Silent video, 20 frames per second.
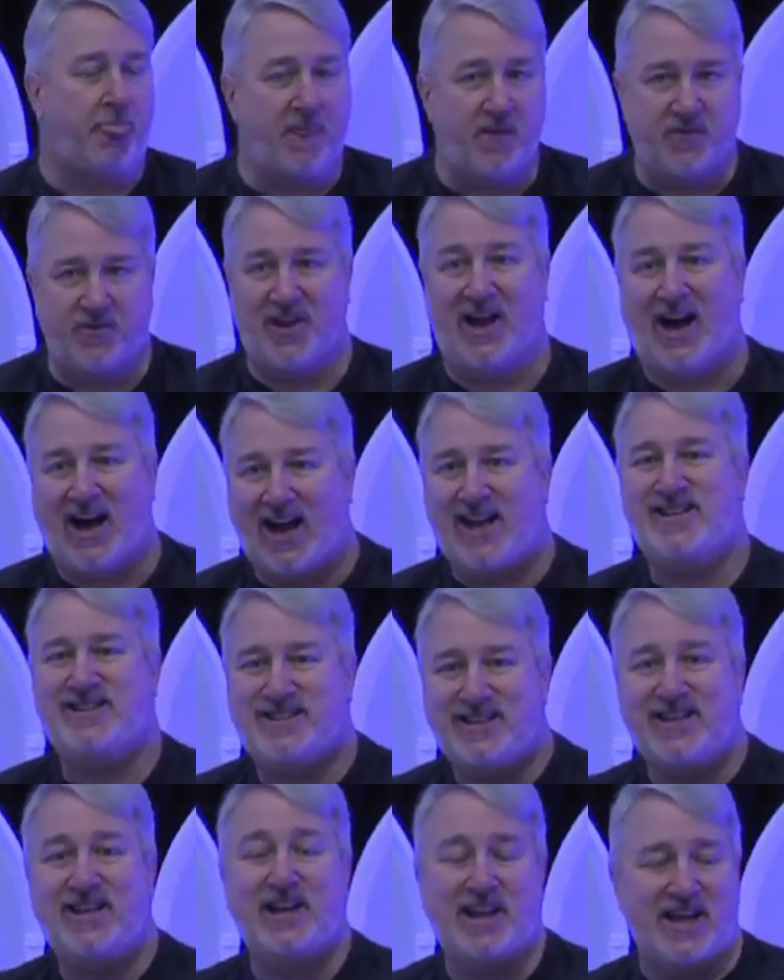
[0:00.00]
the
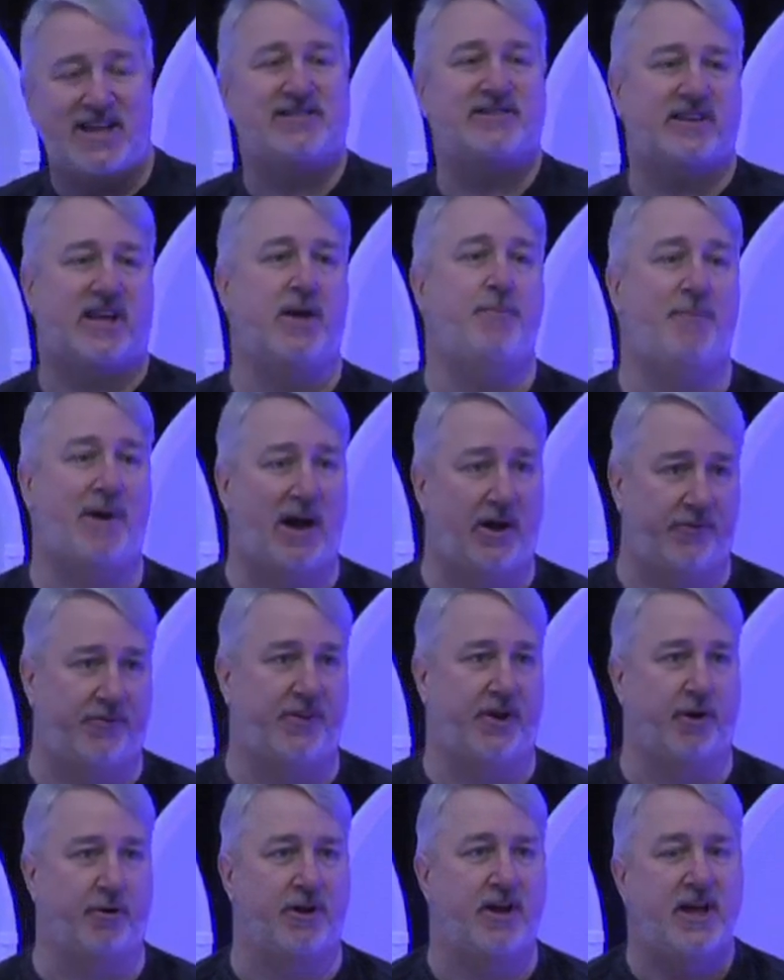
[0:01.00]
IT landscape out
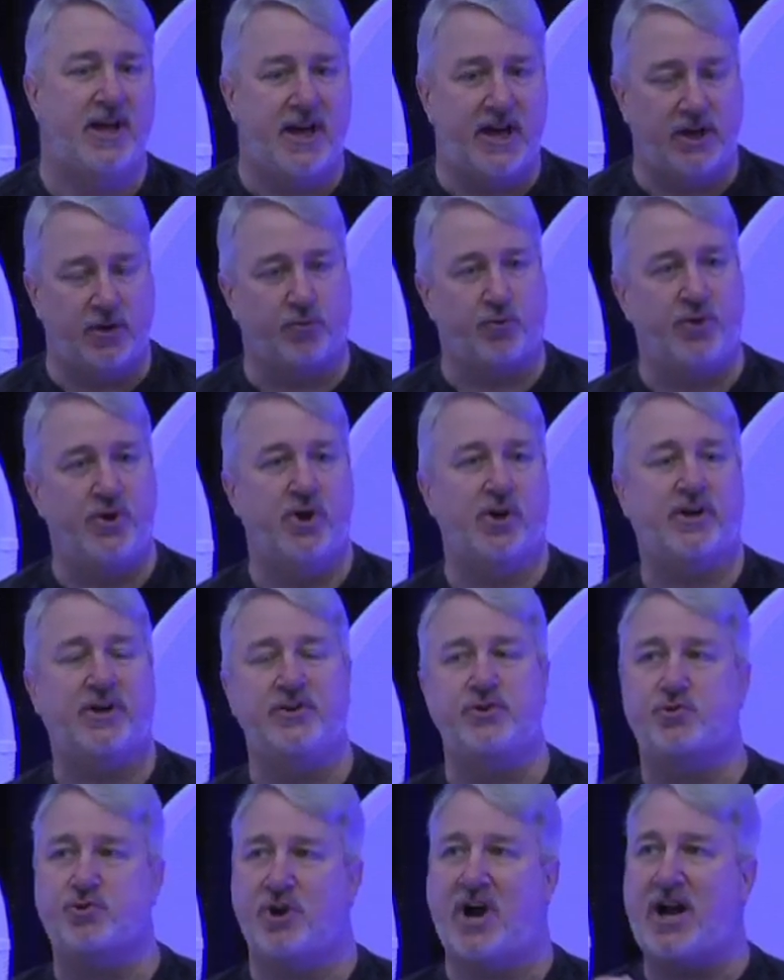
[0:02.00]
there in a real
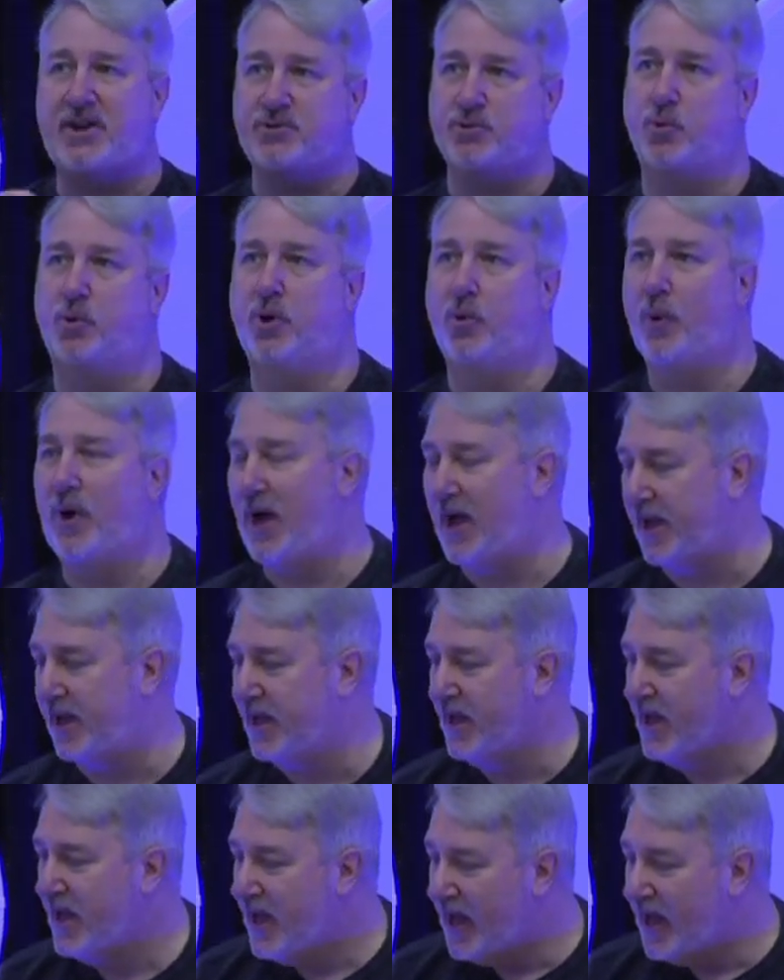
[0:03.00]
contractual way.